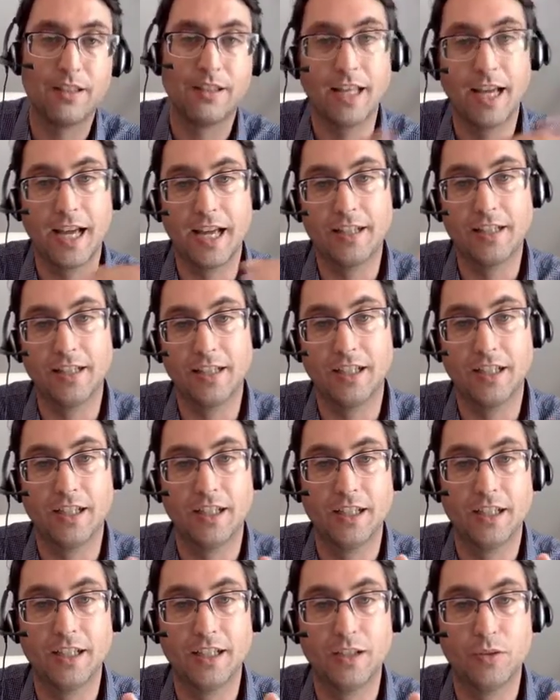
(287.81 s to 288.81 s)
that
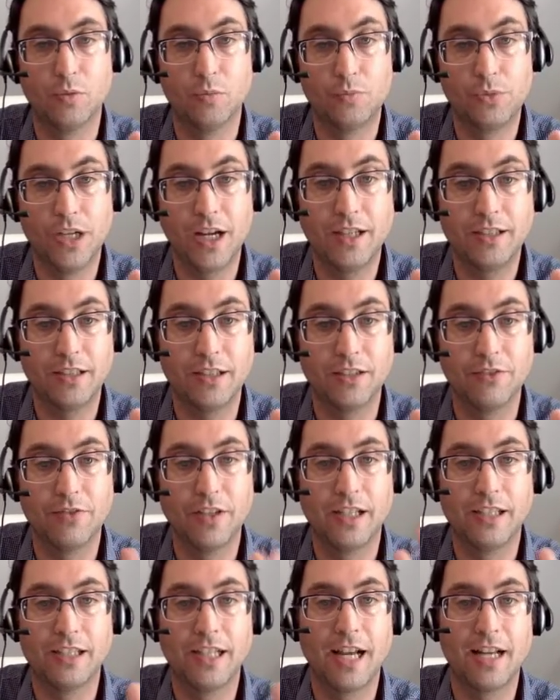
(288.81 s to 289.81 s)
objective
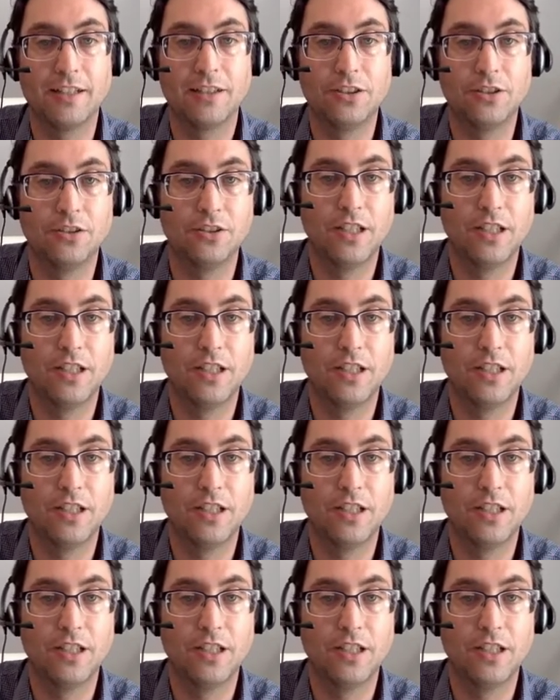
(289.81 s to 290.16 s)
and got to